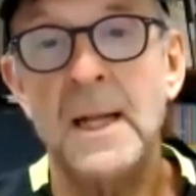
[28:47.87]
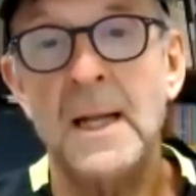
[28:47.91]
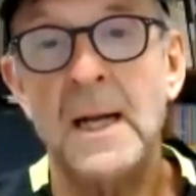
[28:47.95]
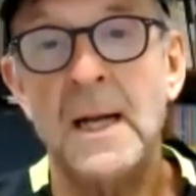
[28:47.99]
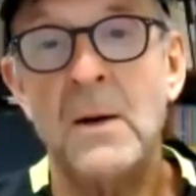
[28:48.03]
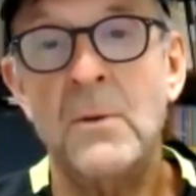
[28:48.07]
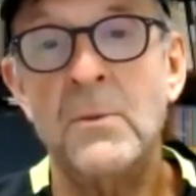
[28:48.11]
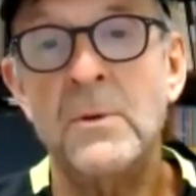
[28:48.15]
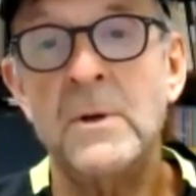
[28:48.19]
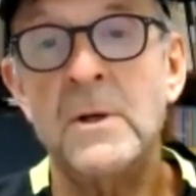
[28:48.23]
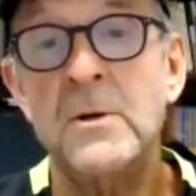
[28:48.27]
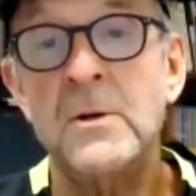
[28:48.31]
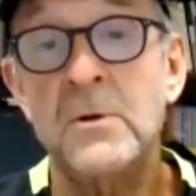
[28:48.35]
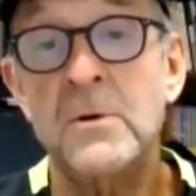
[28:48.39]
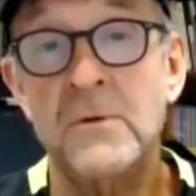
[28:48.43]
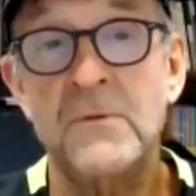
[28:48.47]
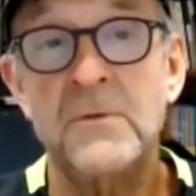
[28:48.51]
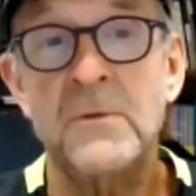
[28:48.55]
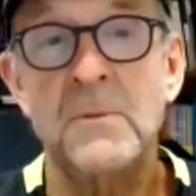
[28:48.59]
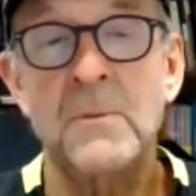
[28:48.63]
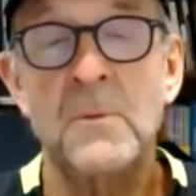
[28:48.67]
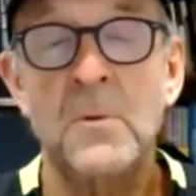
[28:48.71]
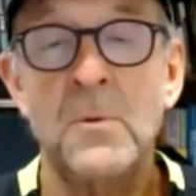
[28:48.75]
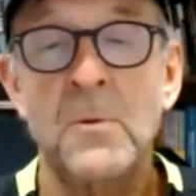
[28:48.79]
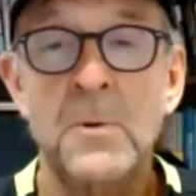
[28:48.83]
i want to hear it
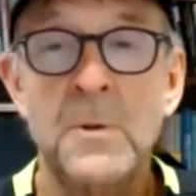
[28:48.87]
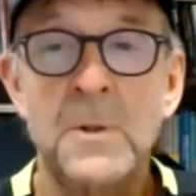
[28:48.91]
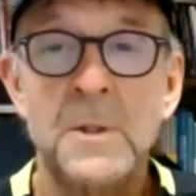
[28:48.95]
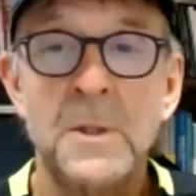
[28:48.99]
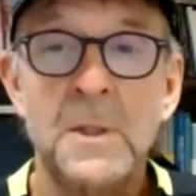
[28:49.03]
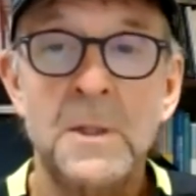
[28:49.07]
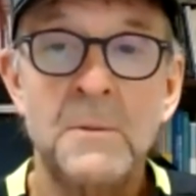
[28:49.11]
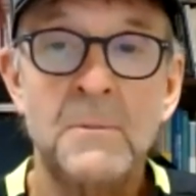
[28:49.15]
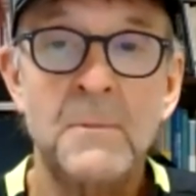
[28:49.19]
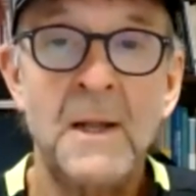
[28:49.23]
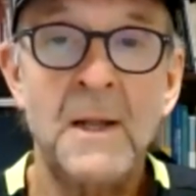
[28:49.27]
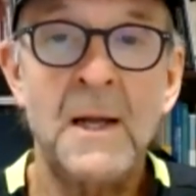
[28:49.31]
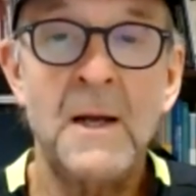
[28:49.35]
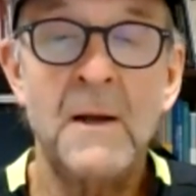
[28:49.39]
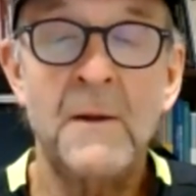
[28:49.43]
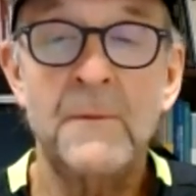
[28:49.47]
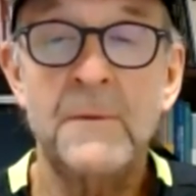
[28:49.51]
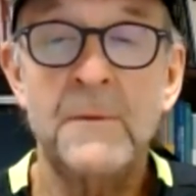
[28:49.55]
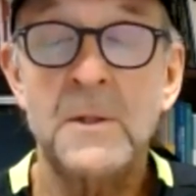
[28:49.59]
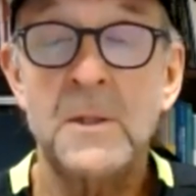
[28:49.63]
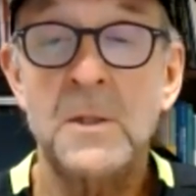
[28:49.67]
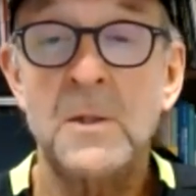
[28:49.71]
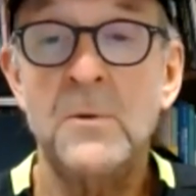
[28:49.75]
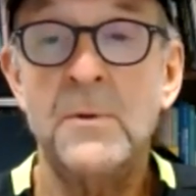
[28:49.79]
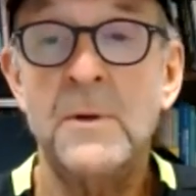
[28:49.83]
from the horse's mouth
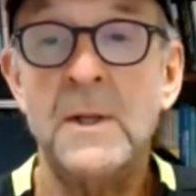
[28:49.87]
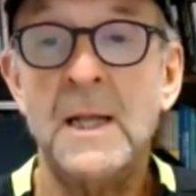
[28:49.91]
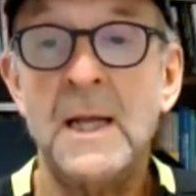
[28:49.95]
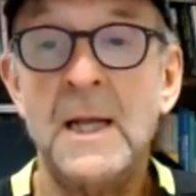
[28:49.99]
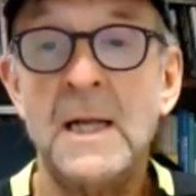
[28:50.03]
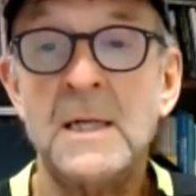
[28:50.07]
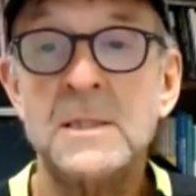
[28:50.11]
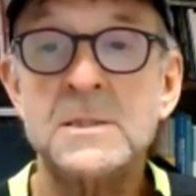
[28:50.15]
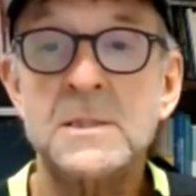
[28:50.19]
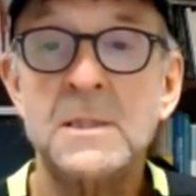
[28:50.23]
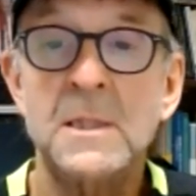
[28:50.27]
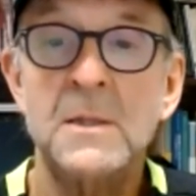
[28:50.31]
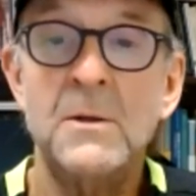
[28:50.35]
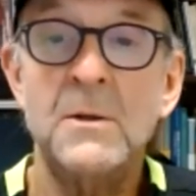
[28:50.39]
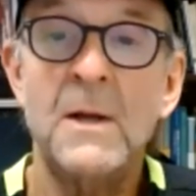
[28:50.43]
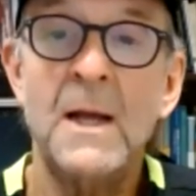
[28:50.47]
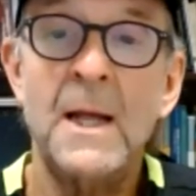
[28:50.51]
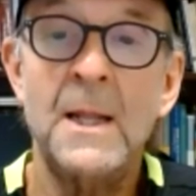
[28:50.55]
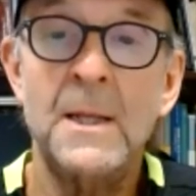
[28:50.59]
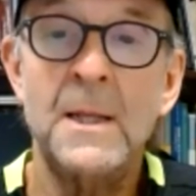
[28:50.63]
so he actually uh,